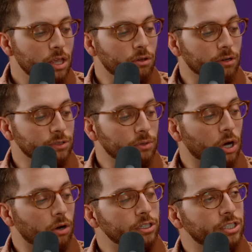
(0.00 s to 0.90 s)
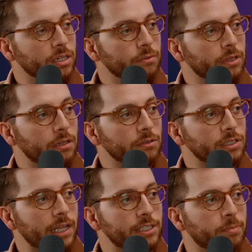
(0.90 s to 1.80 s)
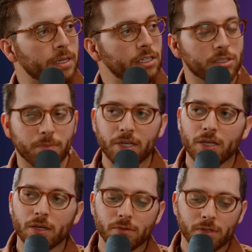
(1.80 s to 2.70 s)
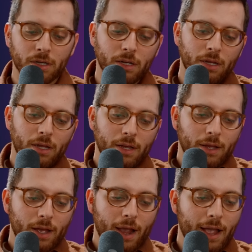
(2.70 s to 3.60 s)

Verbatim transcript: You can also garnish it with a little slice of peach to be cute. Beautiful.